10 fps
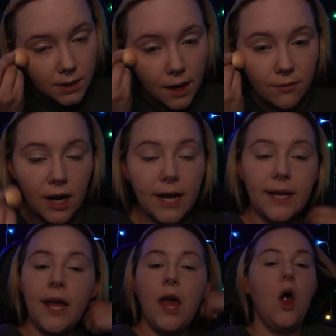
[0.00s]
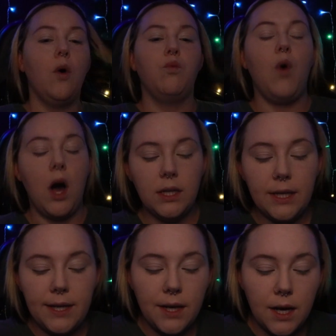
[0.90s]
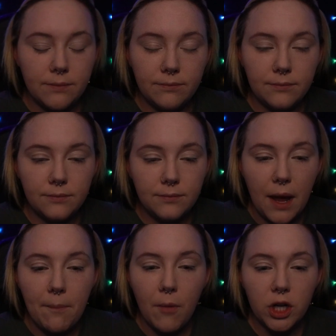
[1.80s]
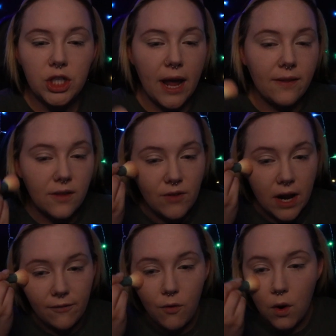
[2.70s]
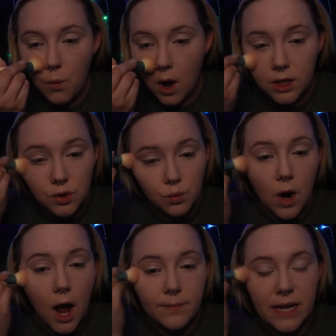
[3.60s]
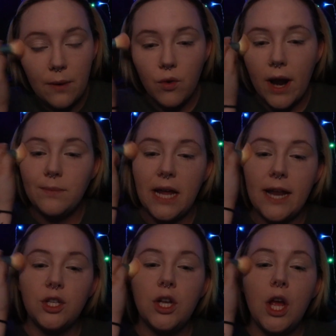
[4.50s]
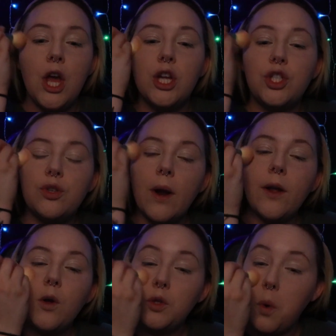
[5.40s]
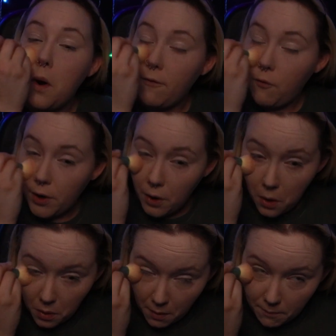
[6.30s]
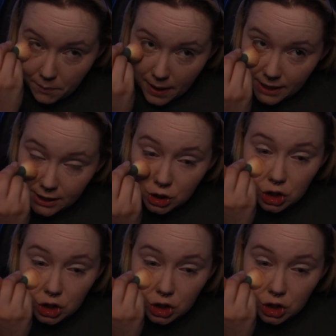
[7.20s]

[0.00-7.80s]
All right. Wallace, and March 8th of 94, Wallace robbed and raped and strangled 24-year-old Betty